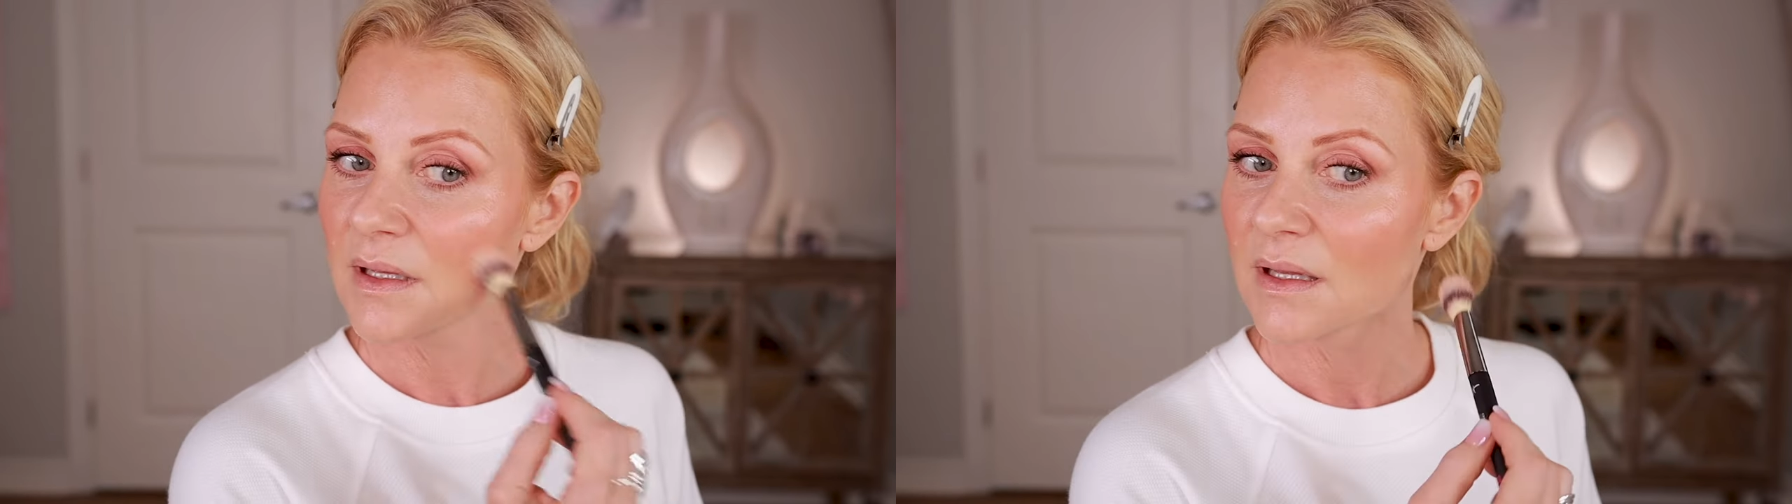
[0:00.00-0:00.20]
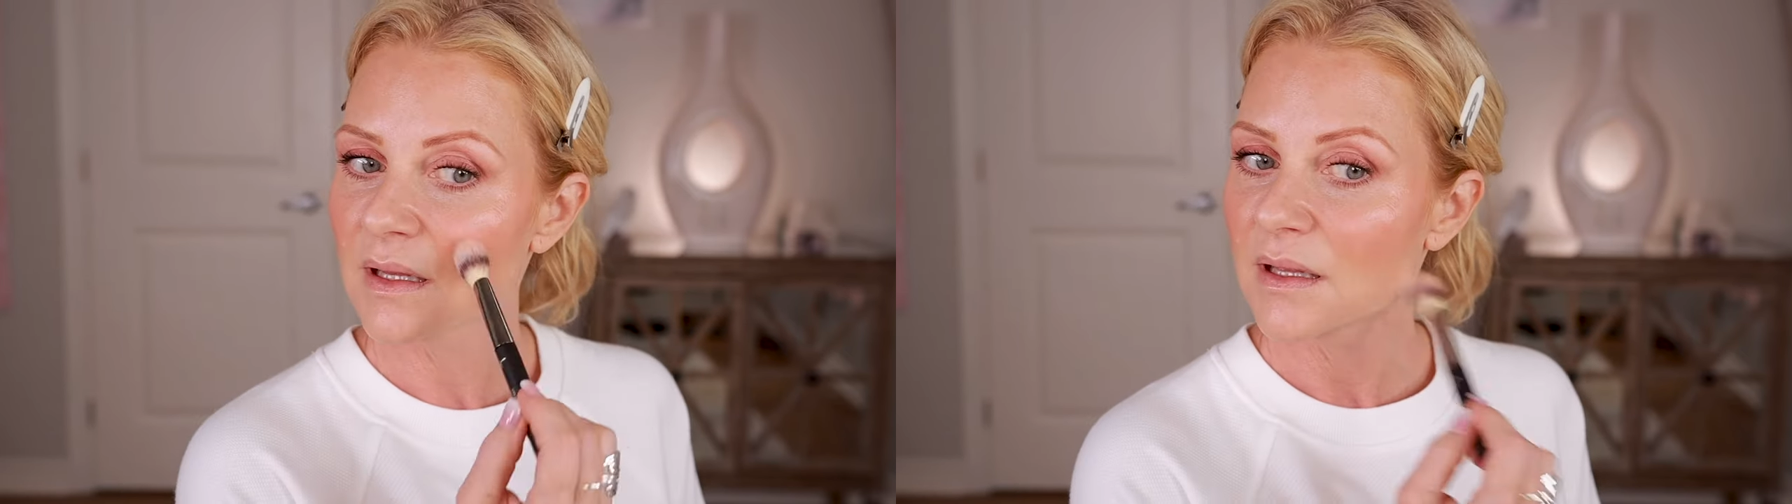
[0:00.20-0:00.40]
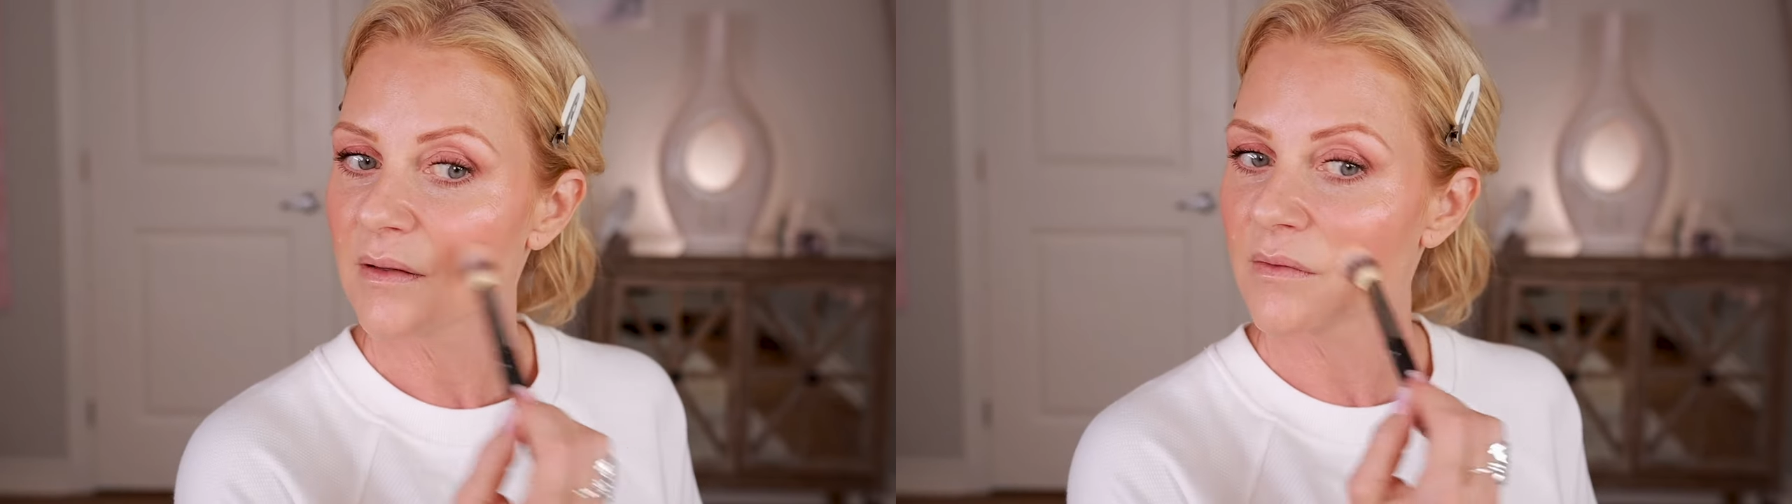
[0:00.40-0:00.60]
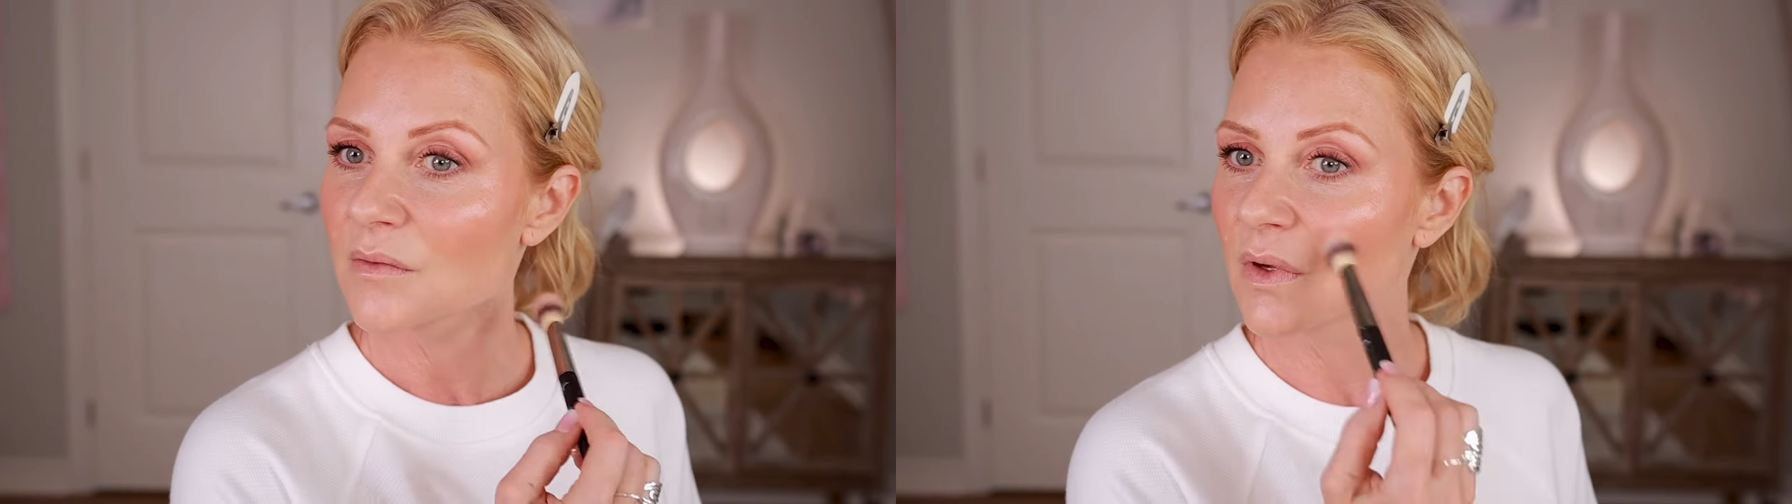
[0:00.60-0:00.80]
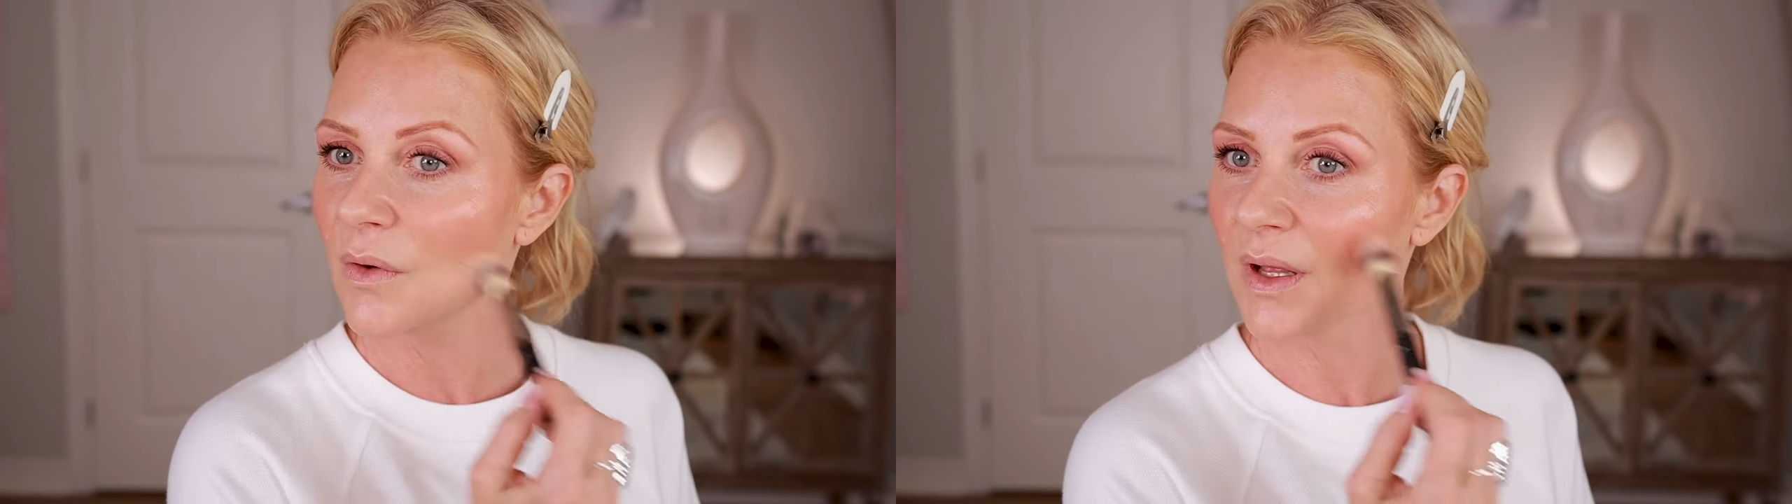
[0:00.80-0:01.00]
and
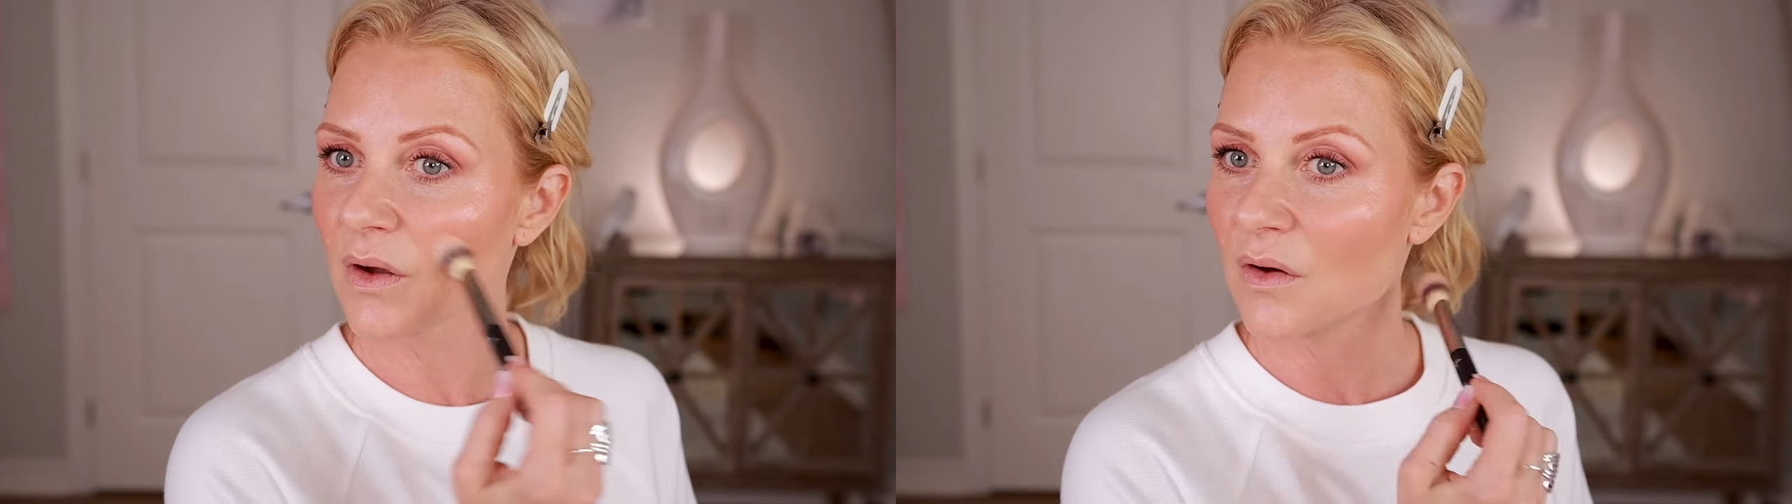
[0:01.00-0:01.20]
then going